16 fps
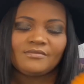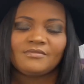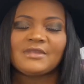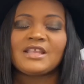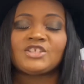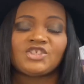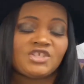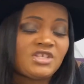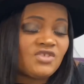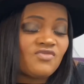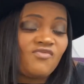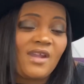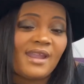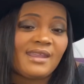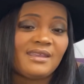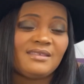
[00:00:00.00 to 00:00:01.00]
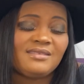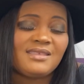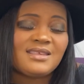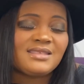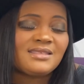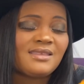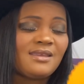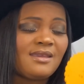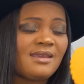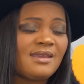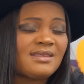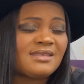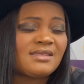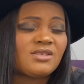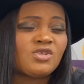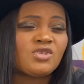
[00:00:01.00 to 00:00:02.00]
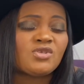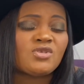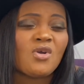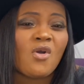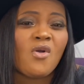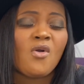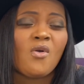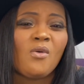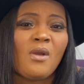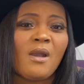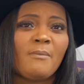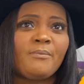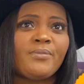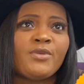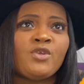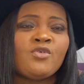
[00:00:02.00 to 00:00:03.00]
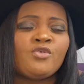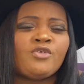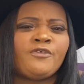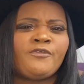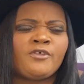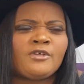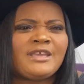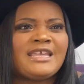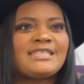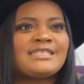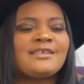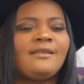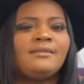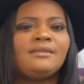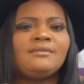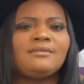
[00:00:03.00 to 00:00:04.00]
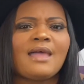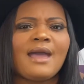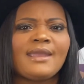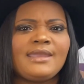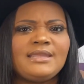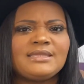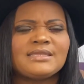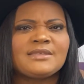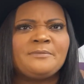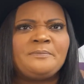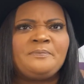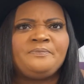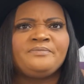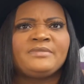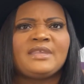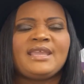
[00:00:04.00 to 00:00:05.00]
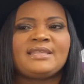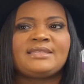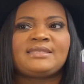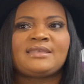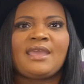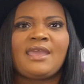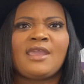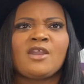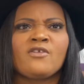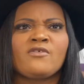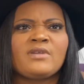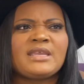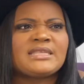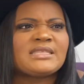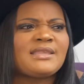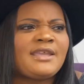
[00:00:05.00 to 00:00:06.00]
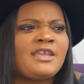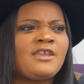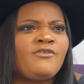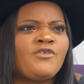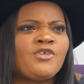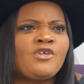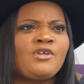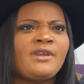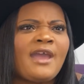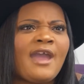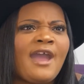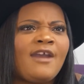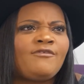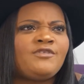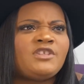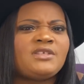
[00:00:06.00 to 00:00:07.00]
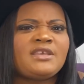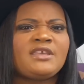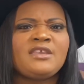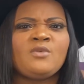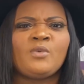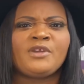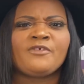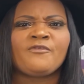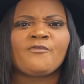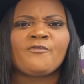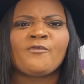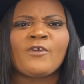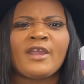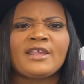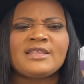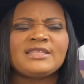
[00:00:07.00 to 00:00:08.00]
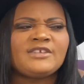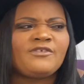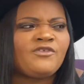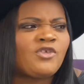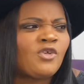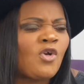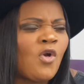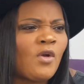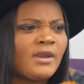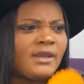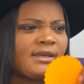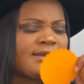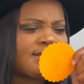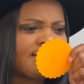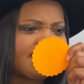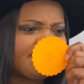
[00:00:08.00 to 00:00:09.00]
And she's right. This thing is so beautiful. It's light. It's airy. It's like if you're going to have tea with a friend, if you're going to,